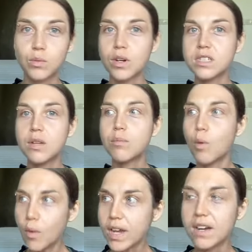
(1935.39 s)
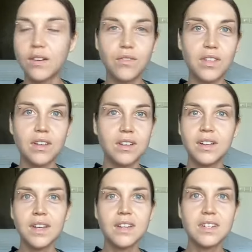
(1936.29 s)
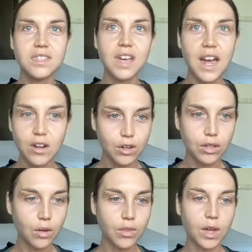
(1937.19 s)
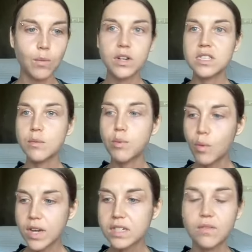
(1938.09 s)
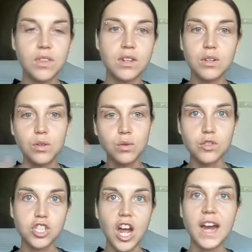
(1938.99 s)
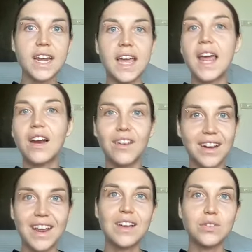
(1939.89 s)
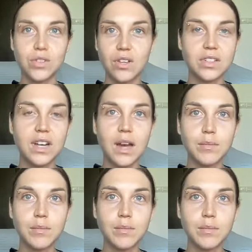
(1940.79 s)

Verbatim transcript: What is the point of the designer clothing? What is the point of the new shiny hair and nails all the time?